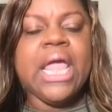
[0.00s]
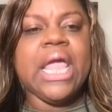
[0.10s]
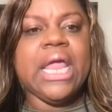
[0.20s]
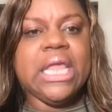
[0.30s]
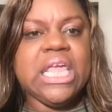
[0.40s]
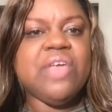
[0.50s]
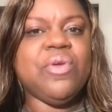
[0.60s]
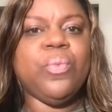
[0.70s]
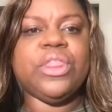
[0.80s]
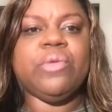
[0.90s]
And
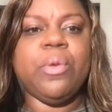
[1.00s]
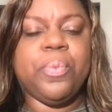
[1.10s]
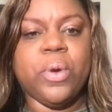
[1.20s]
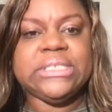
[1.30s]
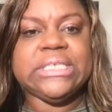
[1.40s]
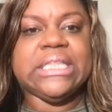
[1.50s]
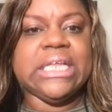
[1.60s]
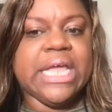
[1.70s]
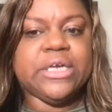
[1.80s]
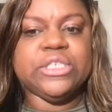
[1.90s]
even with the reports that the
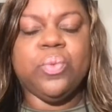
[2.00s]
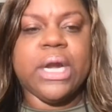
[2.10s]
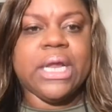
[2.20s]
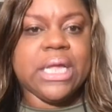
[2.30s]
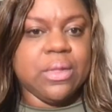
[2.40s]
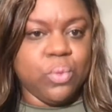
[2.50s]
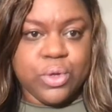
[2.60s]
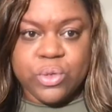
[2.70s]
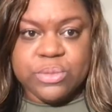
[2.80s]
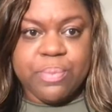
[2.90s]
Lakers wanted
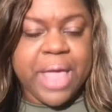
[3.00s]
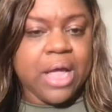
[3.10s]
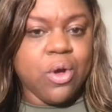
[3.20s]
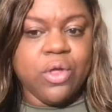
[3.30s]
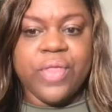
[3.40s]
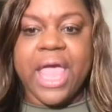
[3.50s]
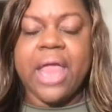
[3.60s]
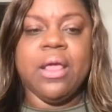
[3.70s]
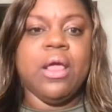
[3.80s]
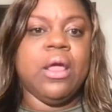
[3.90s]
Kuzma back, all that,